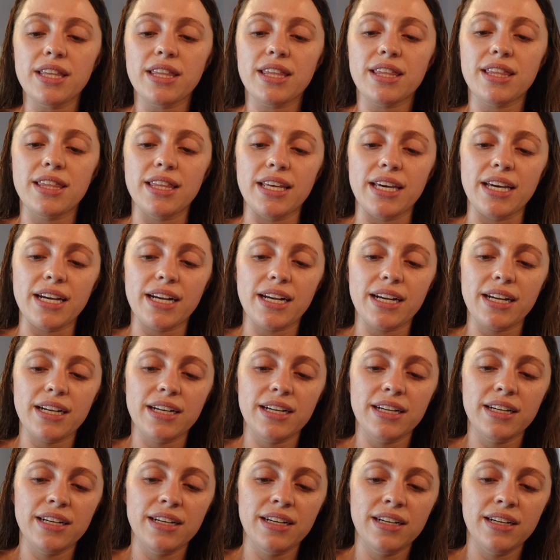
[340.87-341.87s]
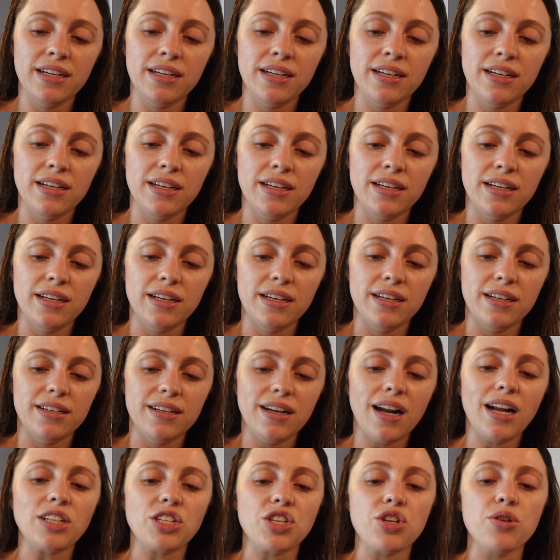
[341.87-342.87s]
thick,
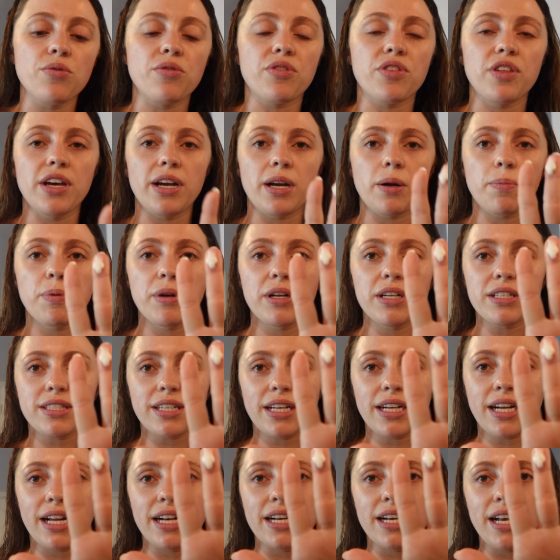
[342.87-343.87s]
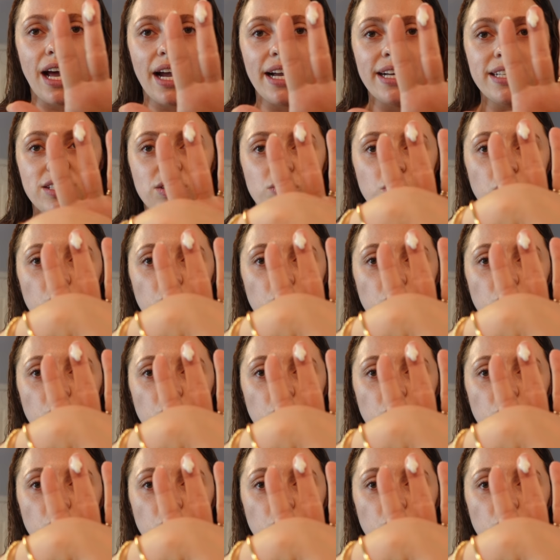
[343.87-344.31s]
not too thick, but it's like a nice